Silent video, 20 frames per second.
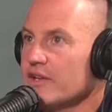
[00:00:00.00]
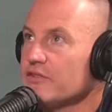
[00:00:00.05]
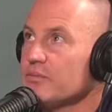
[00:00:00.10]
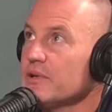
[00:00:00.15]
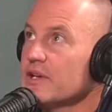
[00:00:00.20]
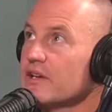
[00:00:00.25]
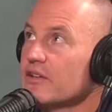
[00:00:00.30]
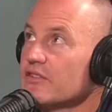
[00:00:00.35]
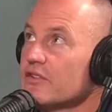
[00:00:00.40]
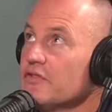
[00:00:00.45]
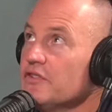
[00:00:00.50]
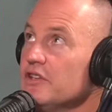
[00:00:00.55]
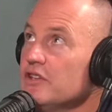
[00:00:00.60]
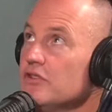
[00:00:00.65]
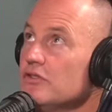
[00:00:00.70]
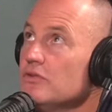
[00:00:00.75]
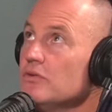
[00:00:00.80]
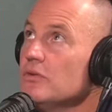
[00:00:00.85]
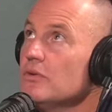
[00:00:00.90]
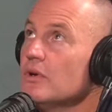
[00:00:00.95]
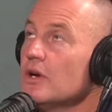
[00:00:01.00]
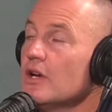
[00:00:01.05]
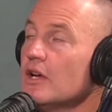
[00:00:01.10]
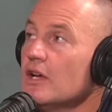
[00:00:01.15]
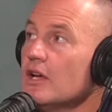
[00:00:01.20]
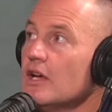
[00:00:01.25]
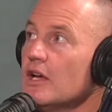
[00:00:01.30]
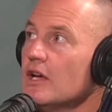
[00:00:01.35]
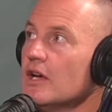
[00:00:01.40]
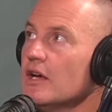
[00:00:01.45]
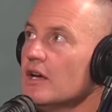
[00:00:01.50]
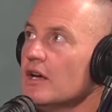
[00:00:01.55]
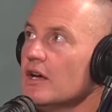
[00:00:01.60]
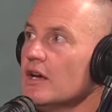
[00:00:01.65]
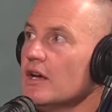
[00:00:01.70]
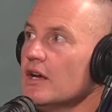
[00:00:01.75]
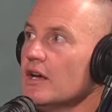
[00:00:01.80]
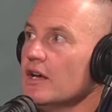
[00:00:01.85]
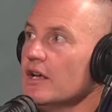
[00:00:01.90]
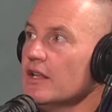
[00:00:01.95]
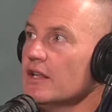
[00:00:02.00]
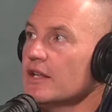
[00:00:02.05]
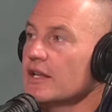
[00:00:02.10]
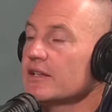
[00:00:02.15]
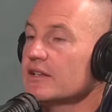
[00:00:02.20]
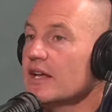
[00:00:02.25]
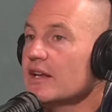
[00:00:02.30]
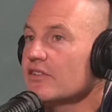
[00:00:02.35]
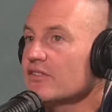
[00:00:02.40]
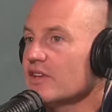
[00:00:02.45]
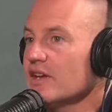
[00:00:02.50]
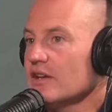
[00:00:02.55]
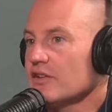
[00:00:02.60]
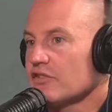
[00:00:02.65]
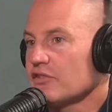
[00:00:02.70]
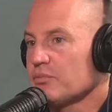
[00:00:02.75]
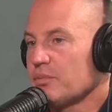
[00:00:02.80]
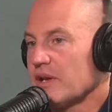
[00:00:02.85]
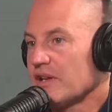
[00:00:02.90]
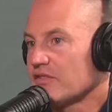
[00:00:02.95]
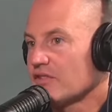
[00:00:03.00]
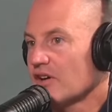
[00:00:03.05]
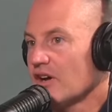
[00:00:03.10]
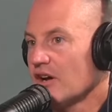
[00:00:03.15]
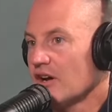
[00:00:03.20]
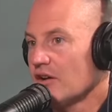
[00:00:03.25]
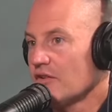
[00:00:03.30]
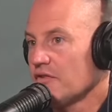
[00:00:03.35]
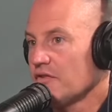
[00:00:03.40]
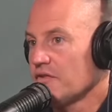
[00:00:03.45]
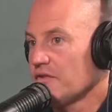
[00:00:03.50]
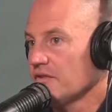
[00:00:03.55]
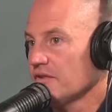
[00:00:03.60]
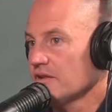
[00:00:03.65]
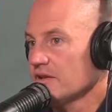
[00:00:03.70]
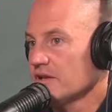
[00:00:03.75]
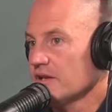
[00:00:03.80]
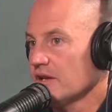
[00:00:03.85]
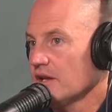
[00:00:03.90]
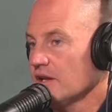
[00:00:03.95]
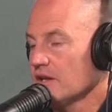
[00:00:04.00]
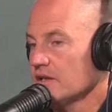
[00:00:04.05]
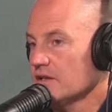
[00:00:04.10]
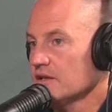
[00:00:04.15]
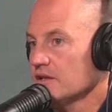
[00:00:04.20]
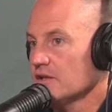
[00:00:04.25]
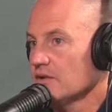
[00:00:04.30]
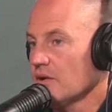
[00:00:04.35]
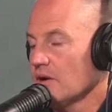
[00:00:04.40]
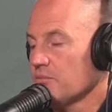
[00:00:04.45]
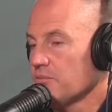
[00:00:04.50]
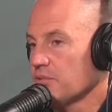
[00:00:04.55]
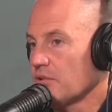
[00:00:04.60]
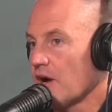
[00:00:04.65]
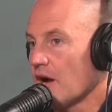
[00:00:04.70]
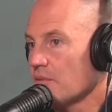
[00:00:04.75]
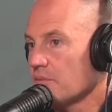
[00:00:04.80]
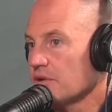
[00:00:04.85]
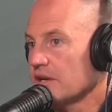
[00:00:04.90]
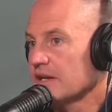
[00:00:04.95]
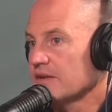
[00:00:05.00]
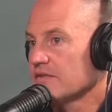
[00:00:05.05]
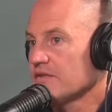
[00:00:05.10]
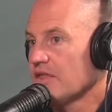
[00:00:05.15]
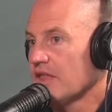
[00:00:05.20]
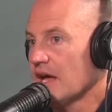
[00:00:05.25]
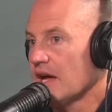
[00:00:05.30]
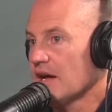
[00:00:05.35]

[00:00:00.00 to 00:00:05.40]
because if you, let's say it spits off, a property of that.